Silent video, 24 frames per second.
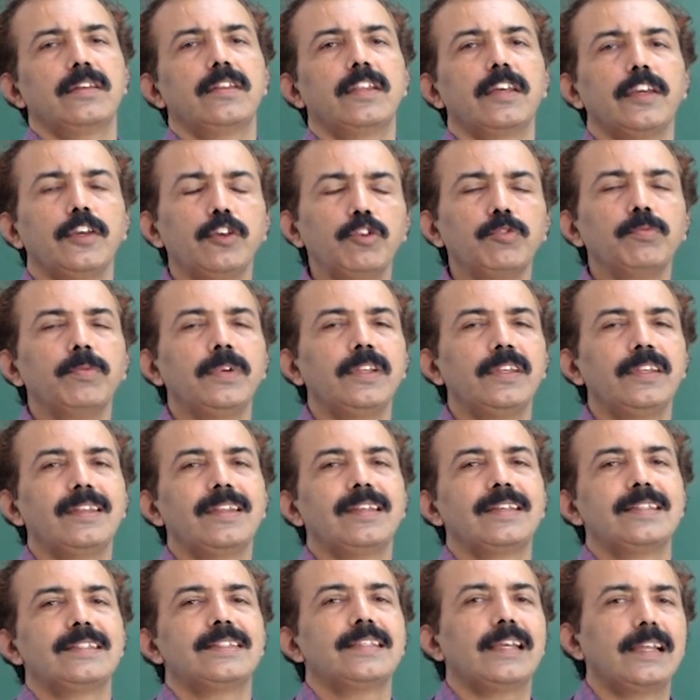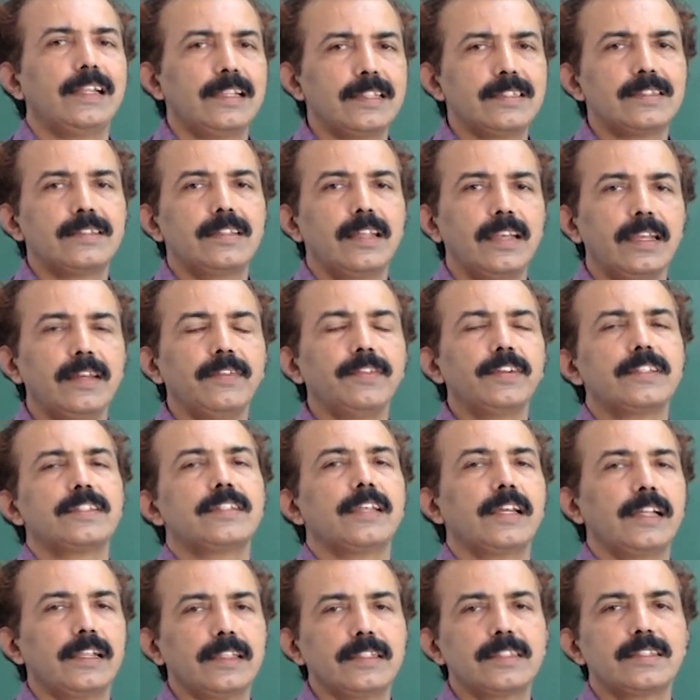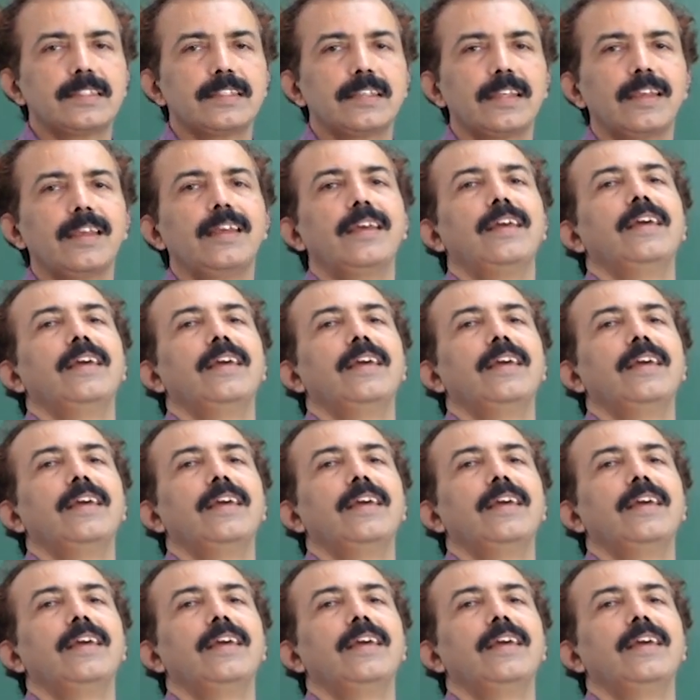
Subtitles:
the human cells, the liver cells.